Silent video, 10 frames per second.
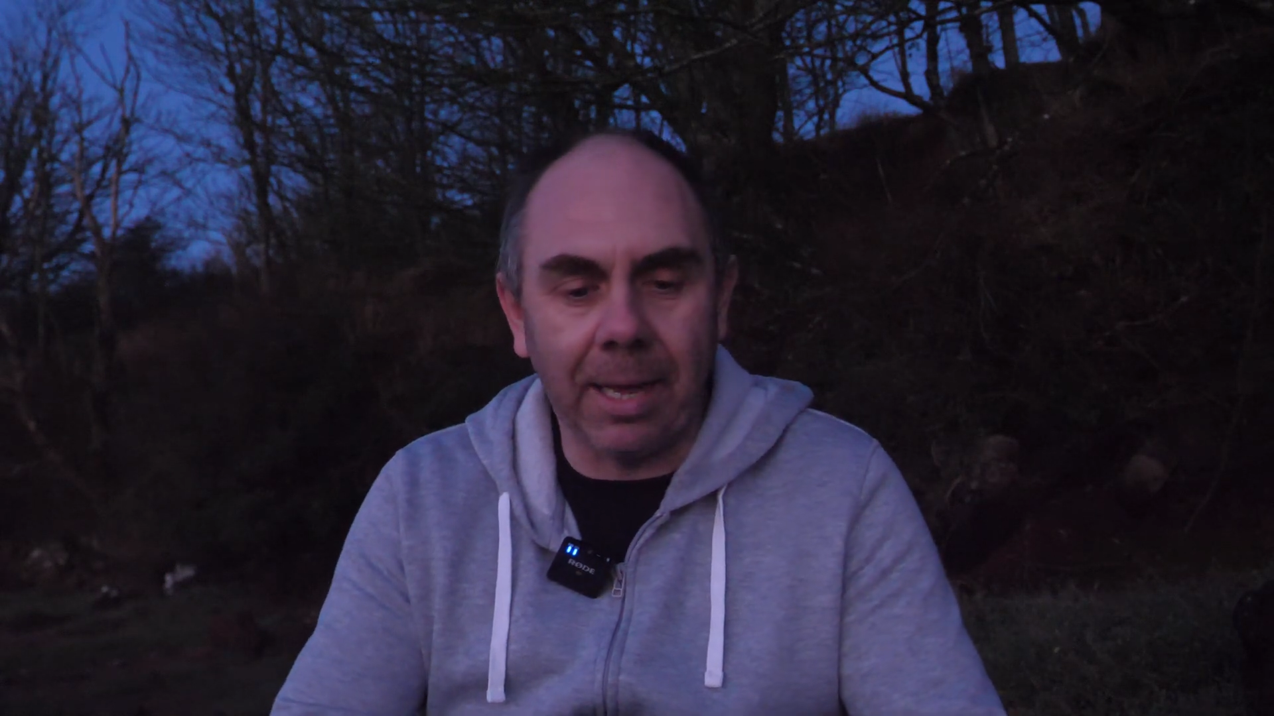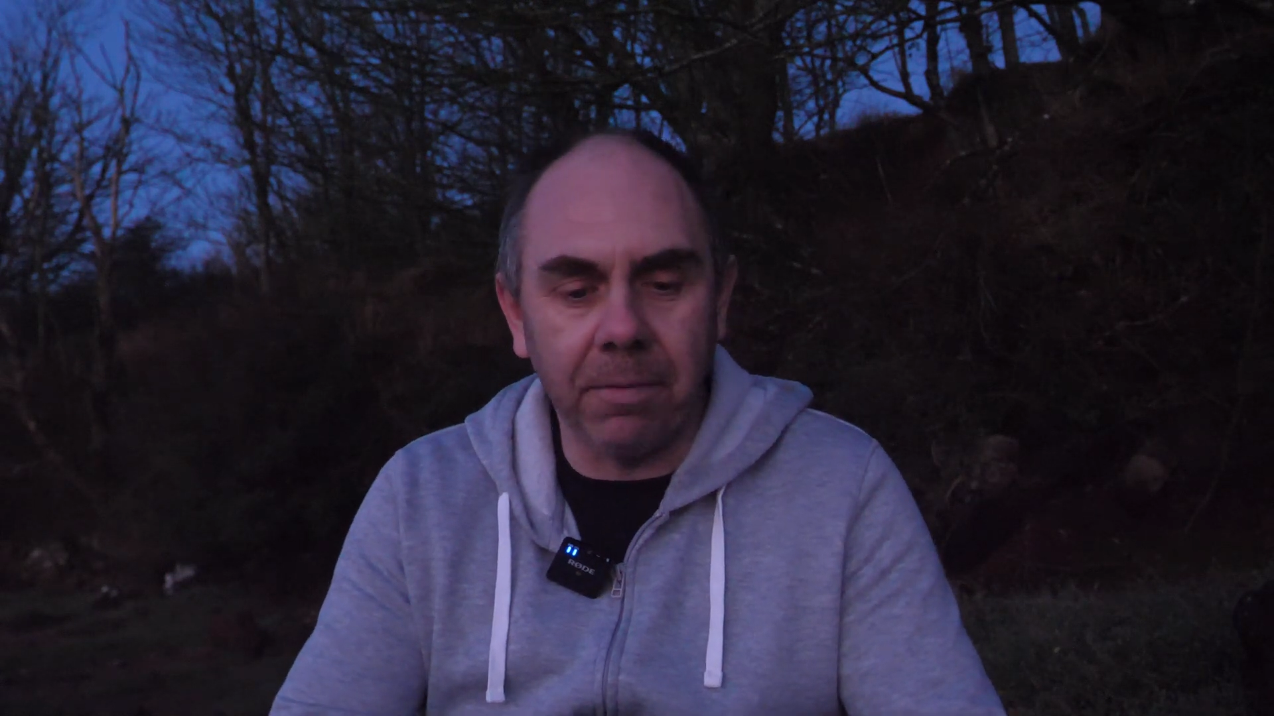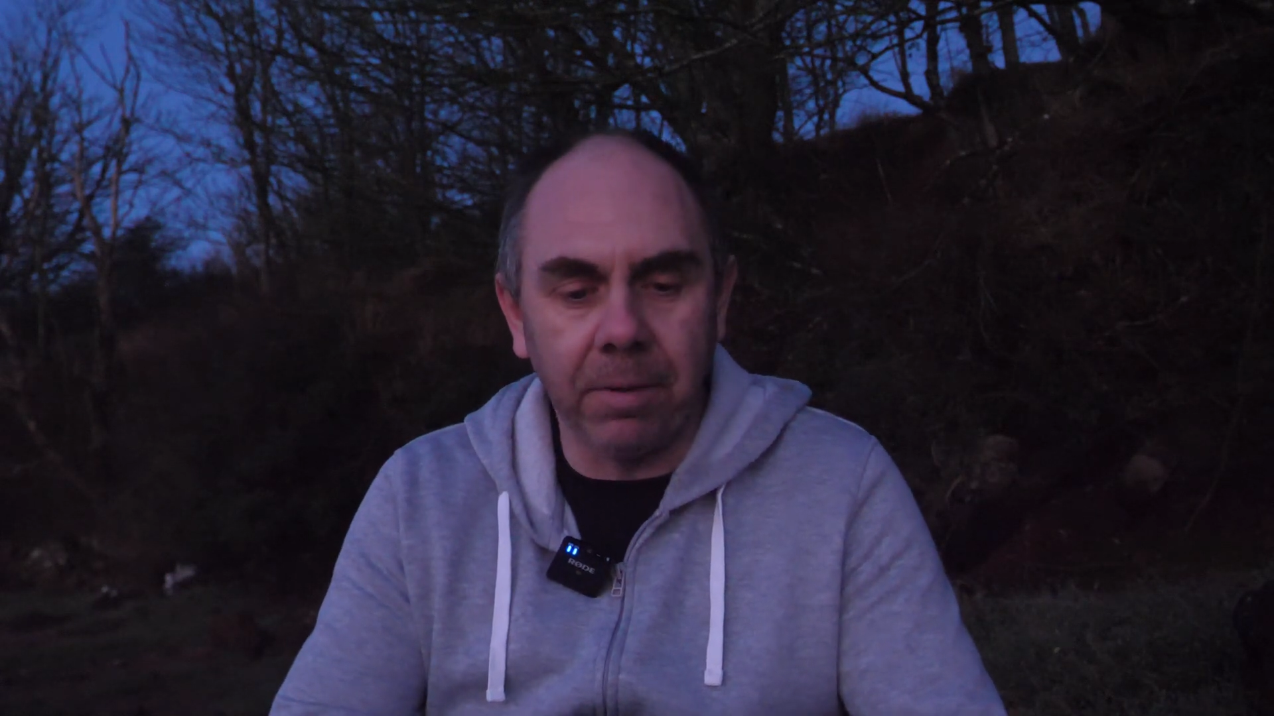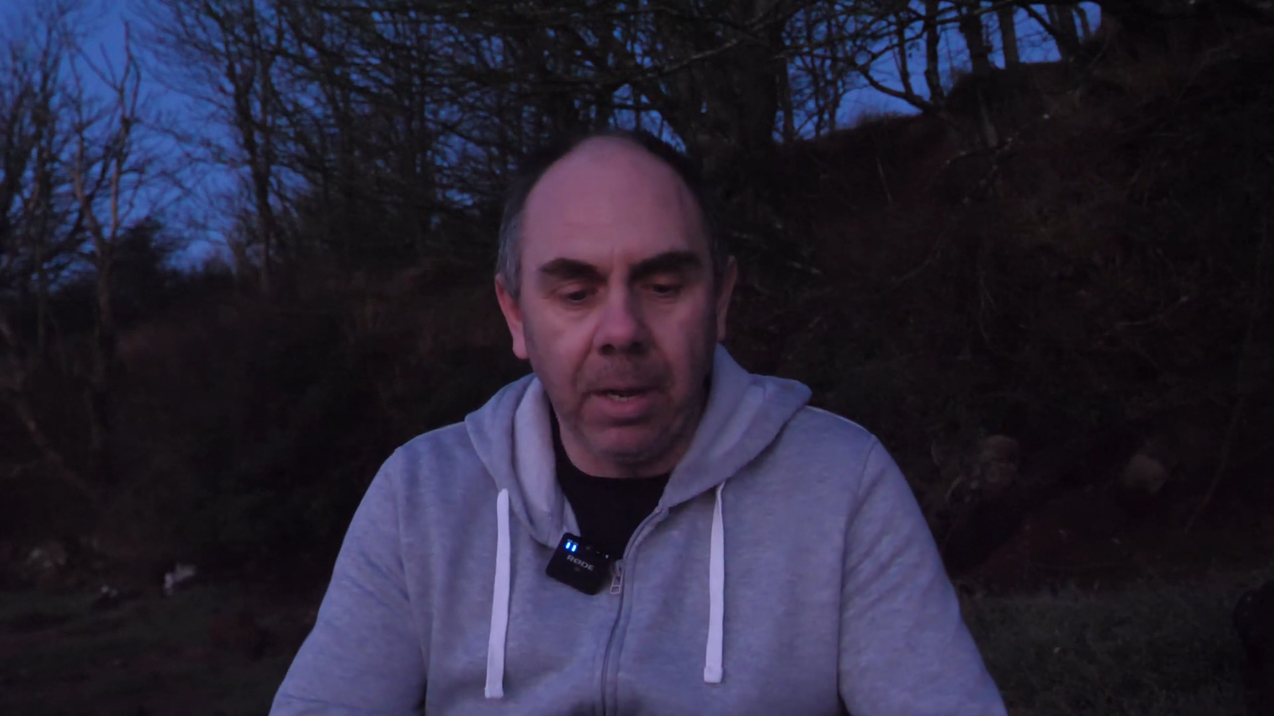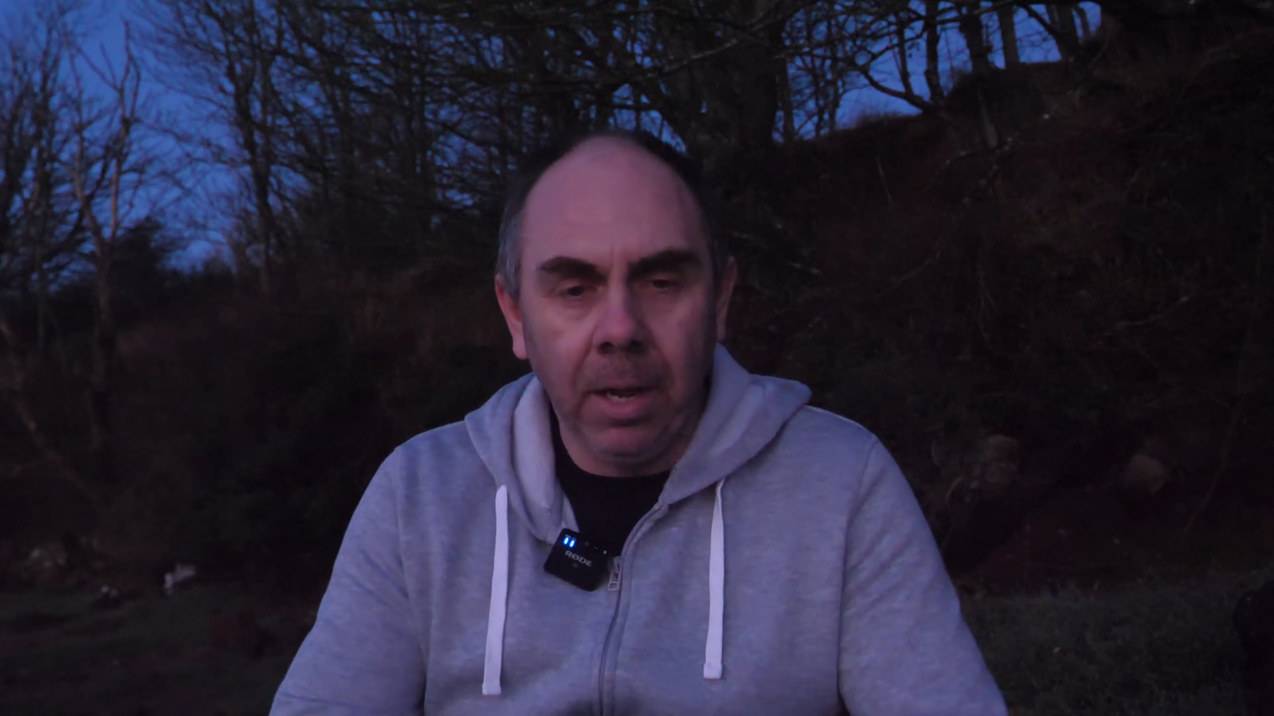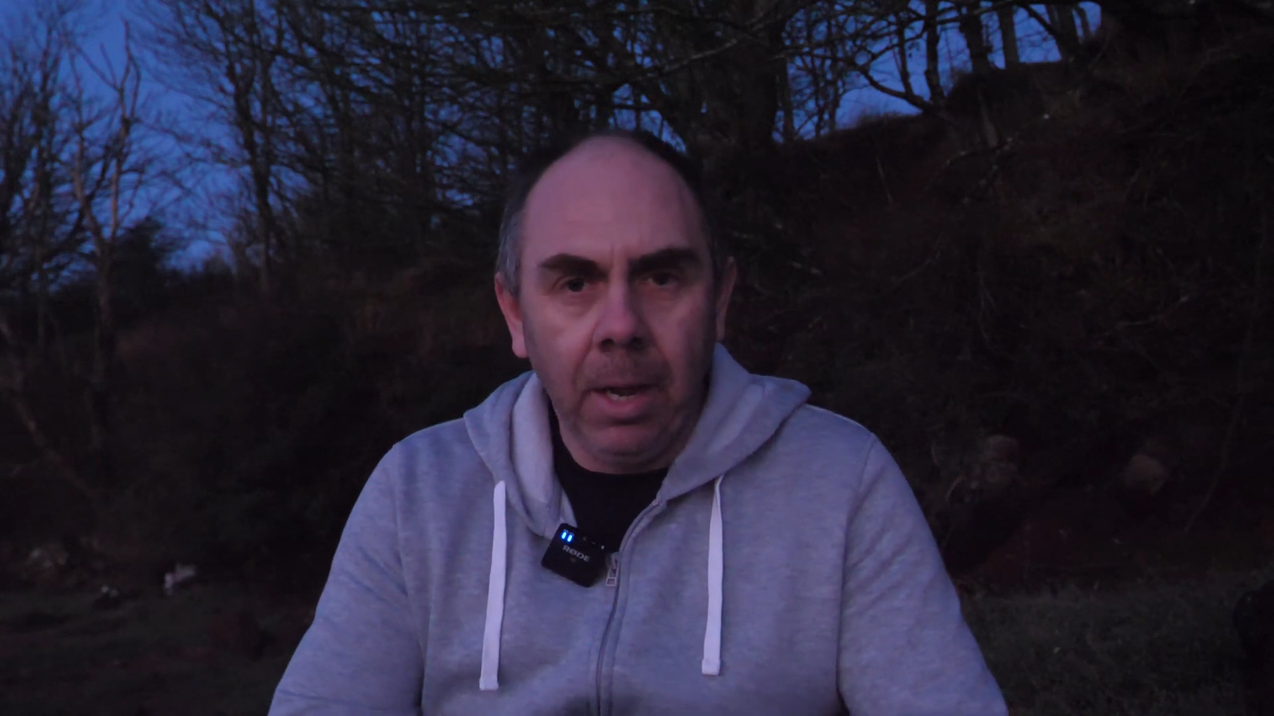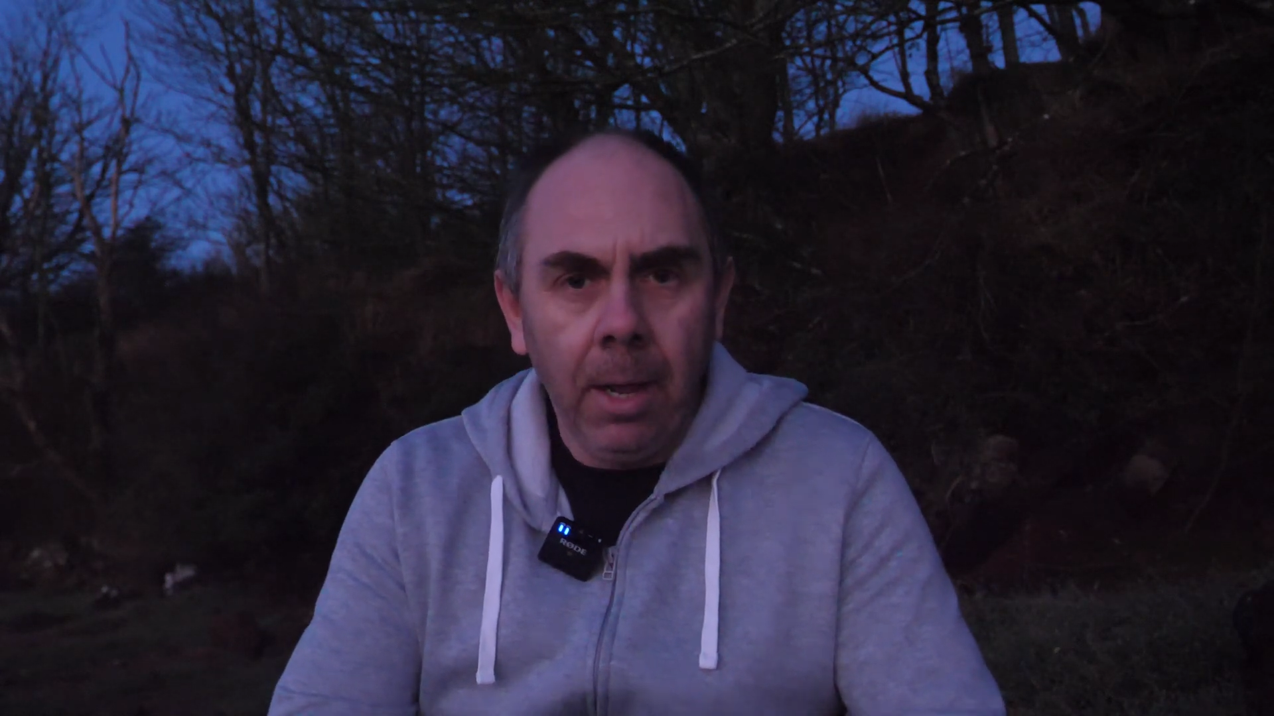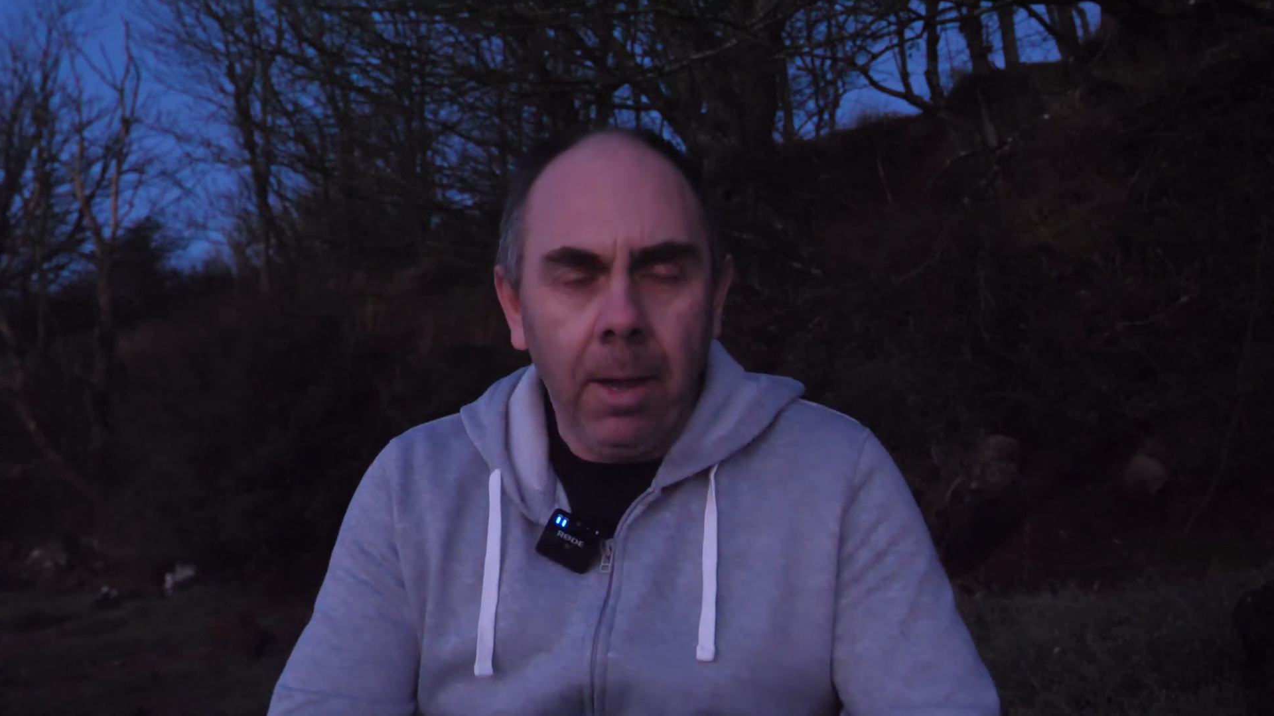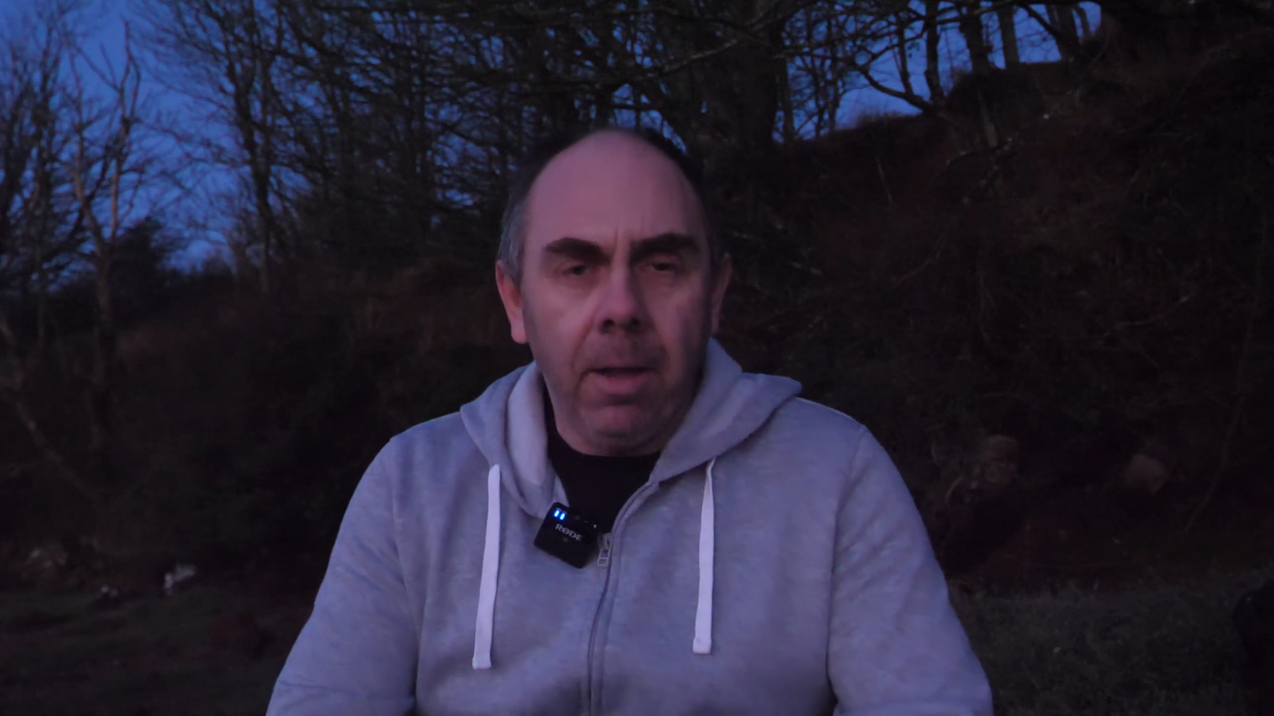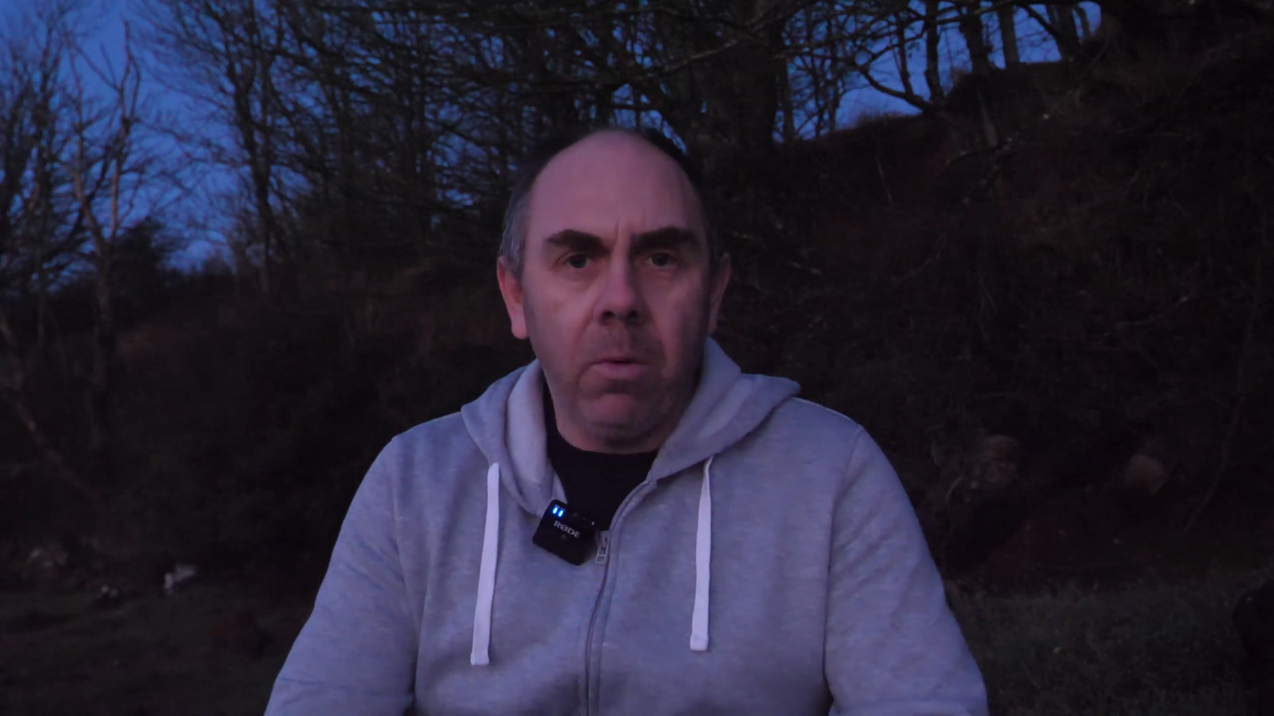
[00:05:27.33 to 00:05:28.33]

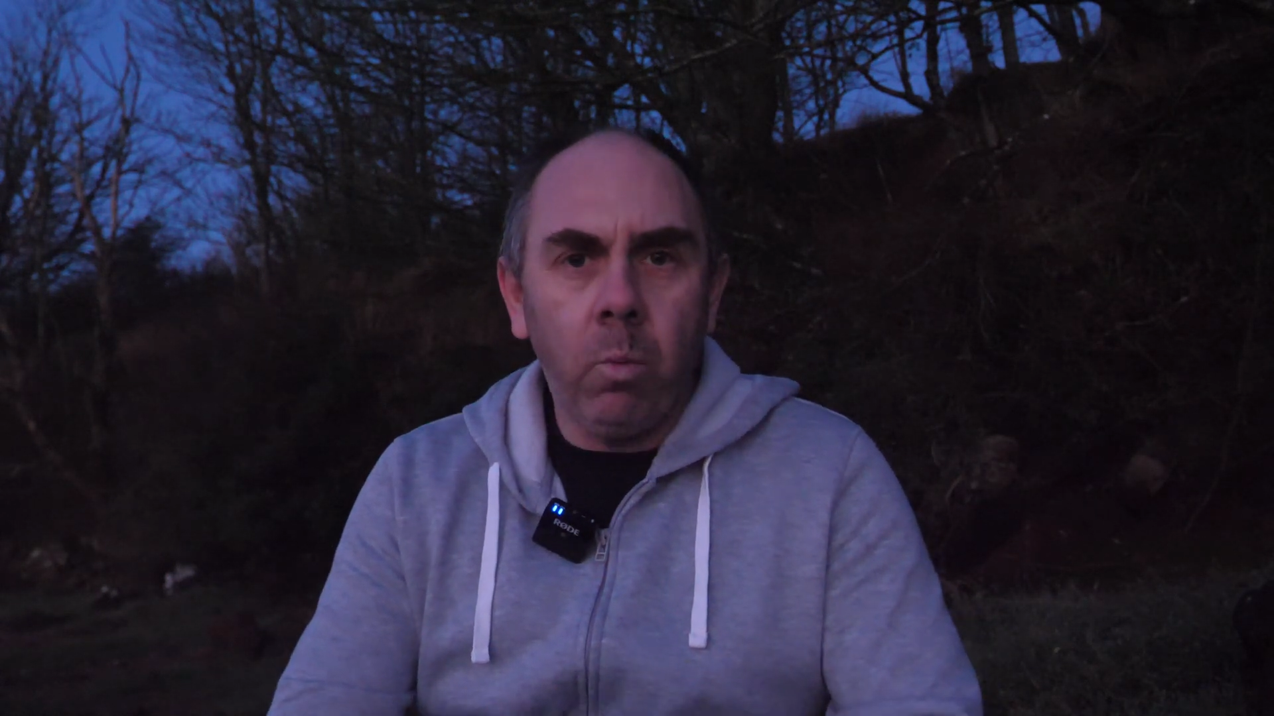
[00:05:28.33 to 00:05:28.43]
life.